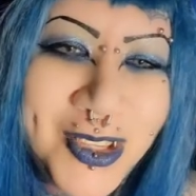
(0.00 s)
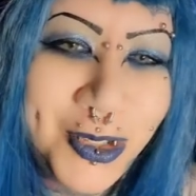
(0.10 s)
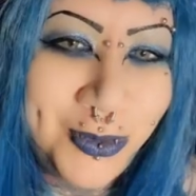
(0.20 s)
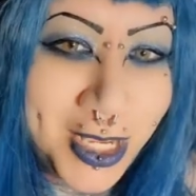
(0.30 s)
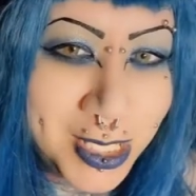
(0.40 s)
I
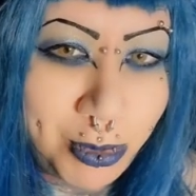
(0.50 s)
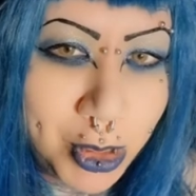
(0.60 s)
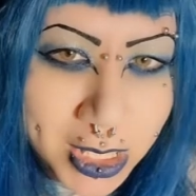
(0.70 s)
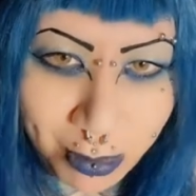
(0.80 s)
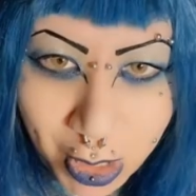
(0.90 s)
told him not to
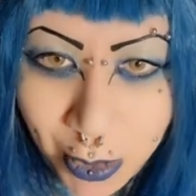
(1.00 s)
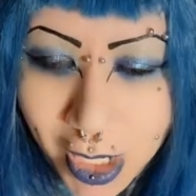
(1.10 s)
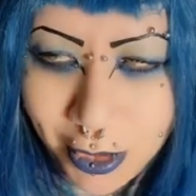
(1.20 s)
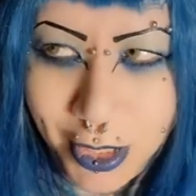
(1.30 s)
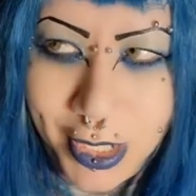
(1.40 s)
post on my
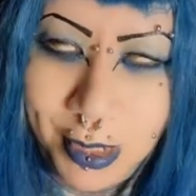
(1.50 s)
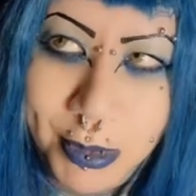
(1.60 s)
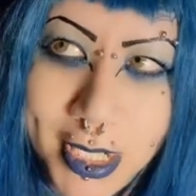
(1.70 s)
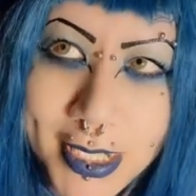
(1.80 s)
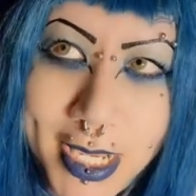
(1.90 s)
wall or
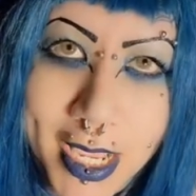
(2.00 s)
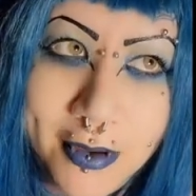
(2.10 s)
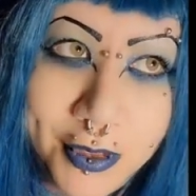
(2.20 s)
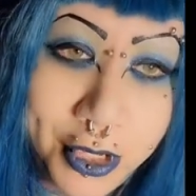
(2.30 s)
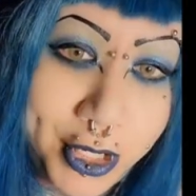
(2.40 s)
anything because I
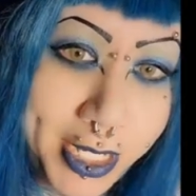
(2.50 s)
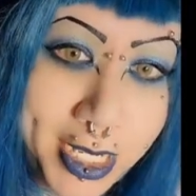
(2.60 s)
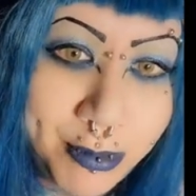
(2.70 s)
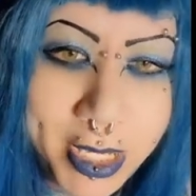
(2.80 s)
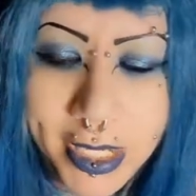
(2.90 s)
have a
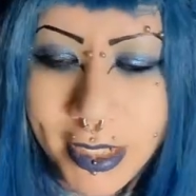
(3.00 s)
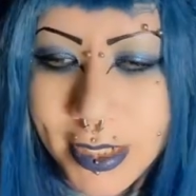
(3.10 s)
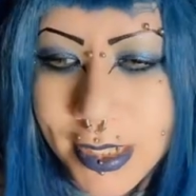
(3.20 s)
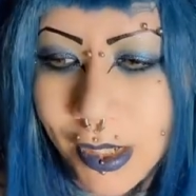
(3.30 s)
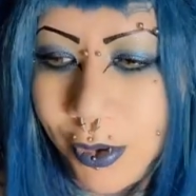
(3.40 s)
30-day
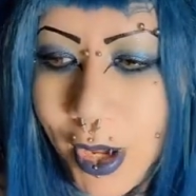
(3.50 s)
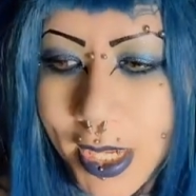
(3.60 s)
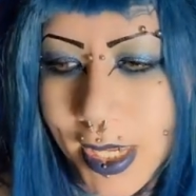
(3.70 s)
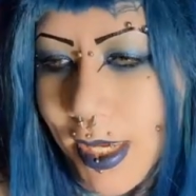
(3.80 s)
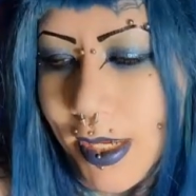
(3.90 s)
ban, so
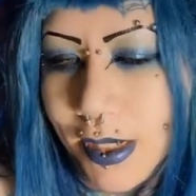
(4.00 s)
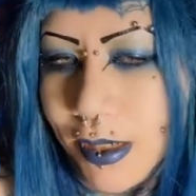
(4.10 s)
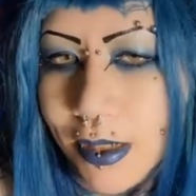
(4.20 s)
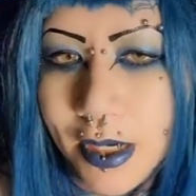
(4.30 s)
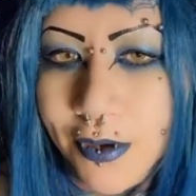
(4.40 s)
I can't
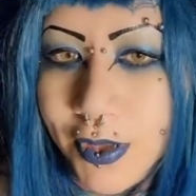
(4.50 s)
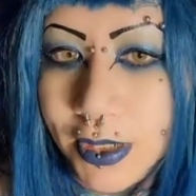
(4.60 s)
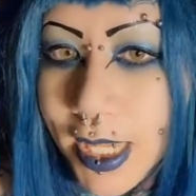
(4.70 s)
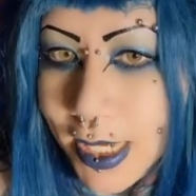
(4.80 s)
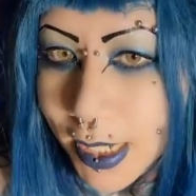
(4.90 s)

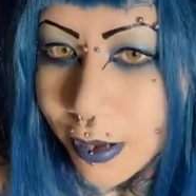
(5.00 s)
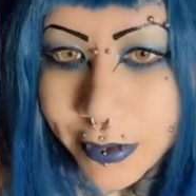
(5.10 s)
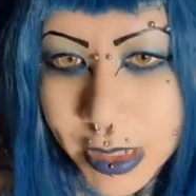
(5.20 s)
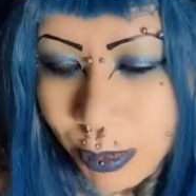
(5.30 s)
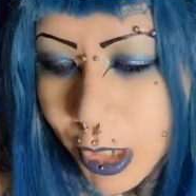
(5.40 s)
even like it
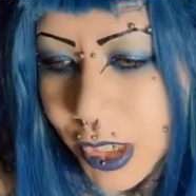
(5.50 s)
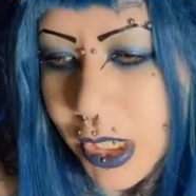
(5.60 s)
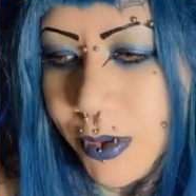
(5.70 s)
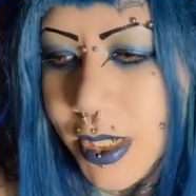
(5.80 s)
or respond